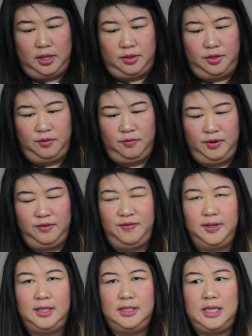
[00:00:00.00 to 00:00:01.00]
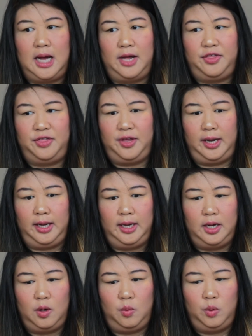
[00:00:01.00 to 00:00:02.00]
The refills, I
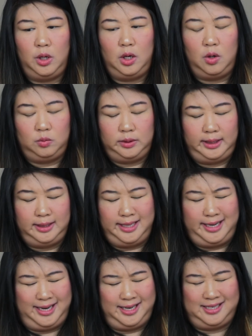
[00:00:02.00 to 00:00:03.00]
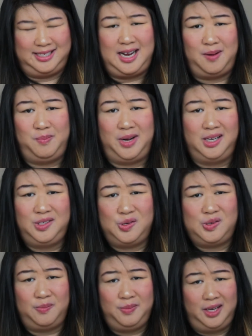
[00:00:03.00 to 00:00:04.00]
think, were only like $10 or
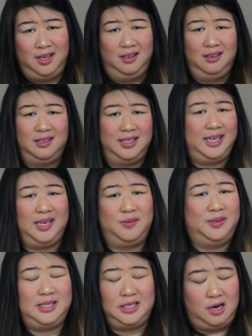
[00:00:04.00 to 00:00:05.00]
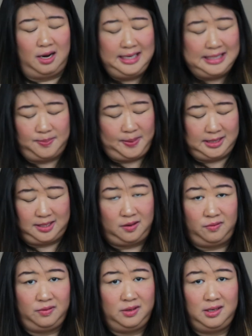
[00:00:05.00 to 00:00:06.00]
something. Like it's not expensive